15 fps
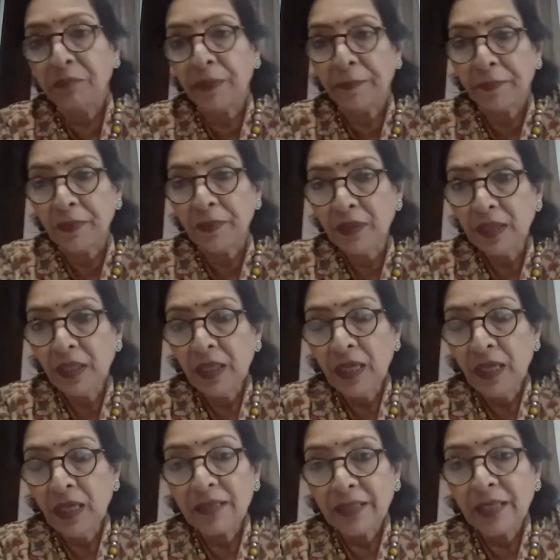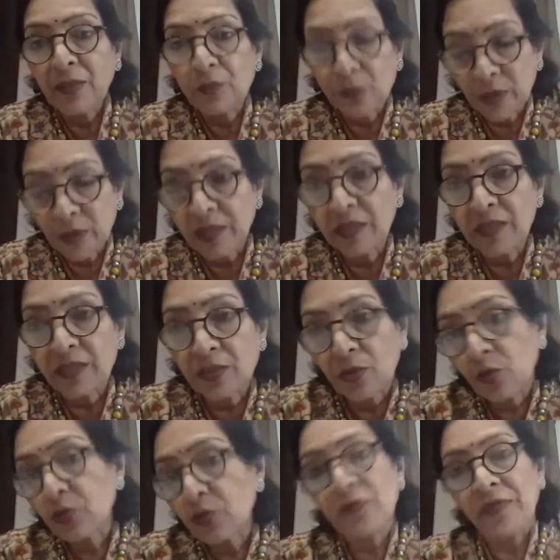people. And that witness is
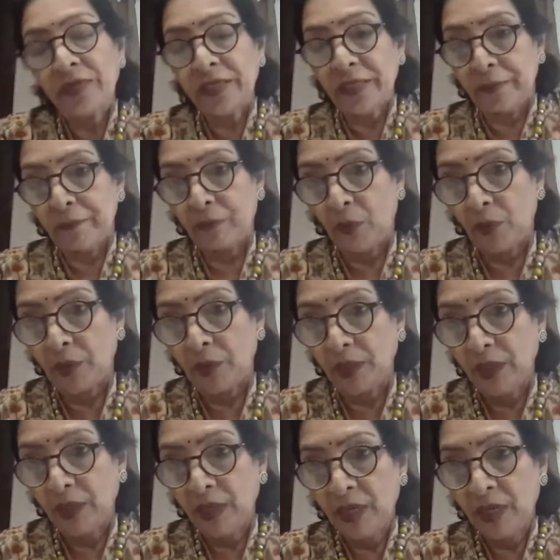also very important.